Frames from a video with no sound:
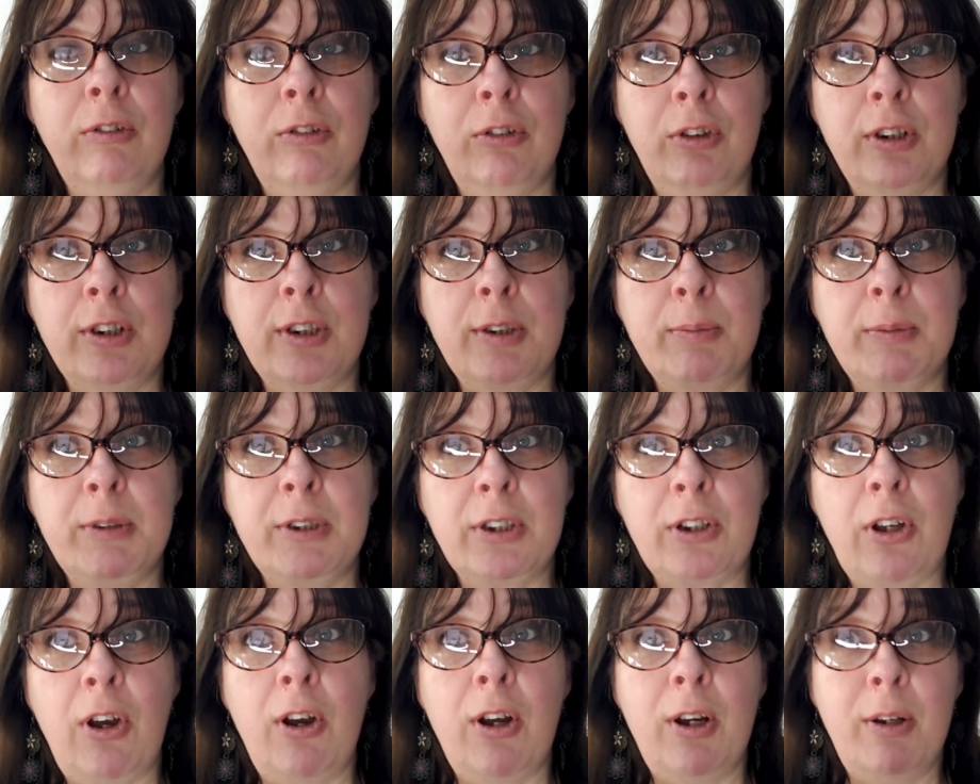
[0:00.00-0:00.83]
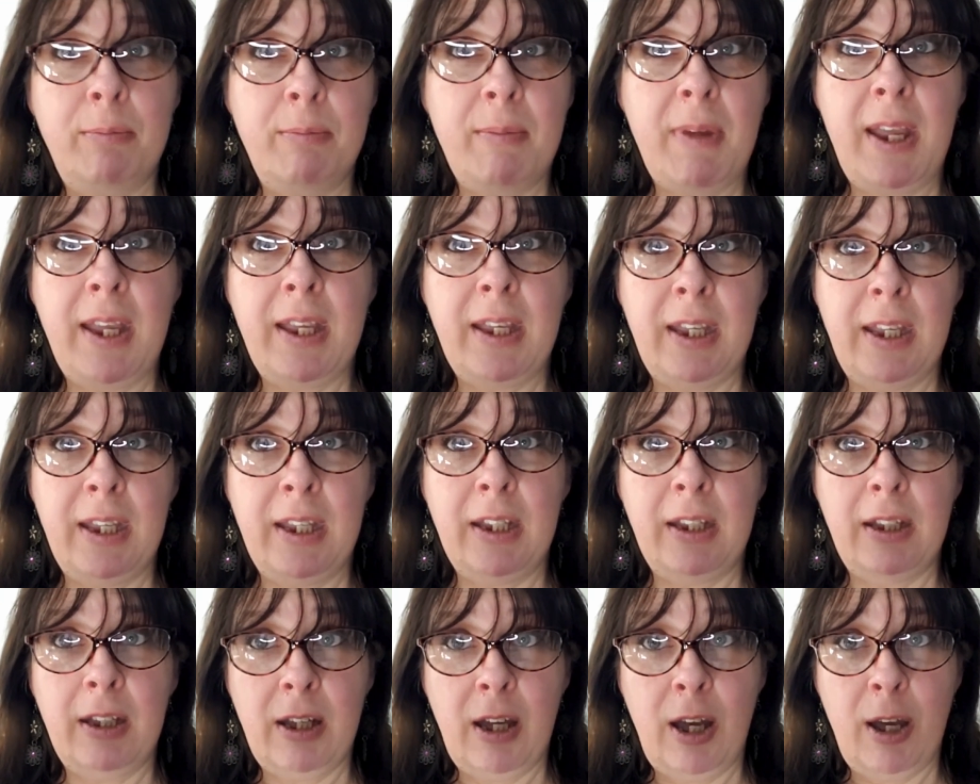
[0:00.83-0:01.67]
Christmas card
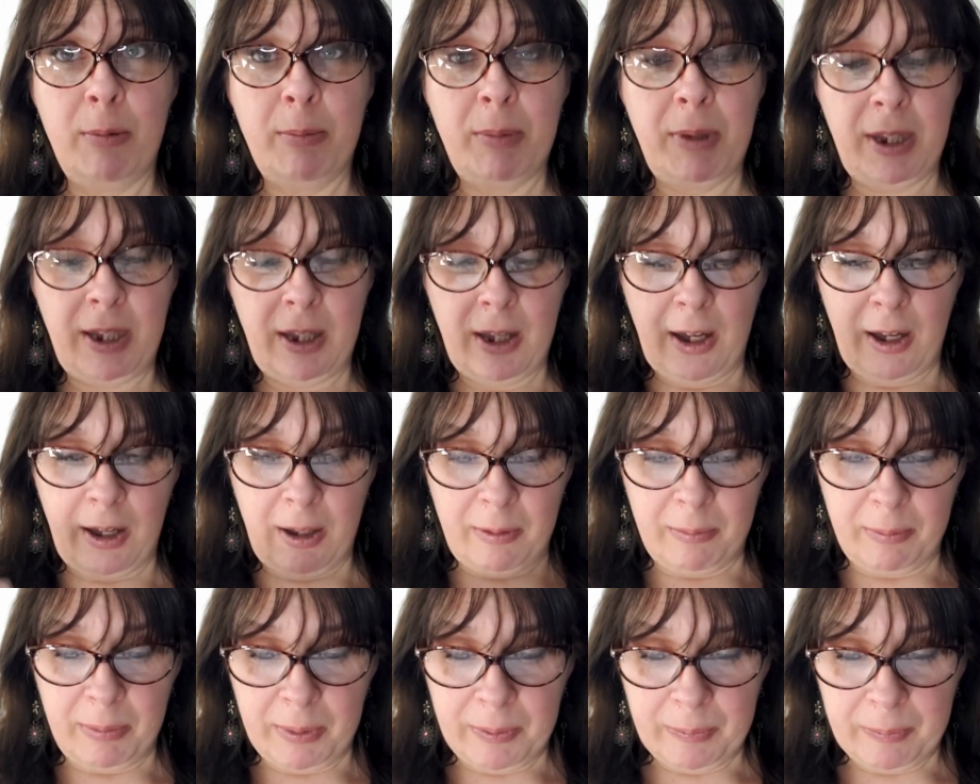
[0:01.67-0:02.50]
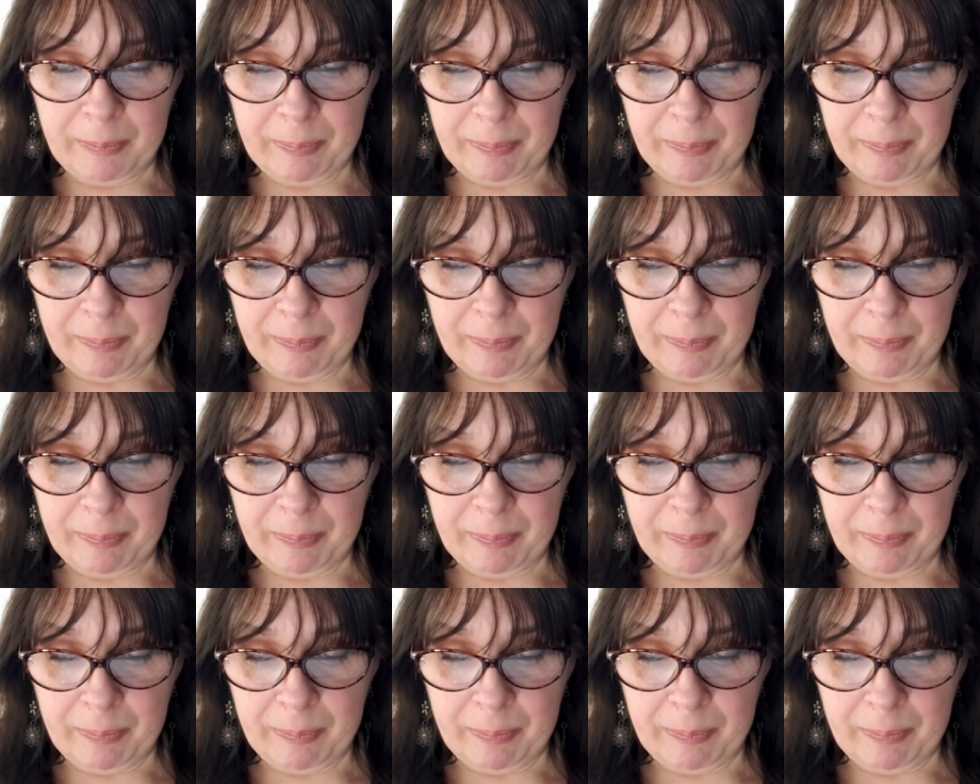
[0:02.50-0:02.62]
making coming up.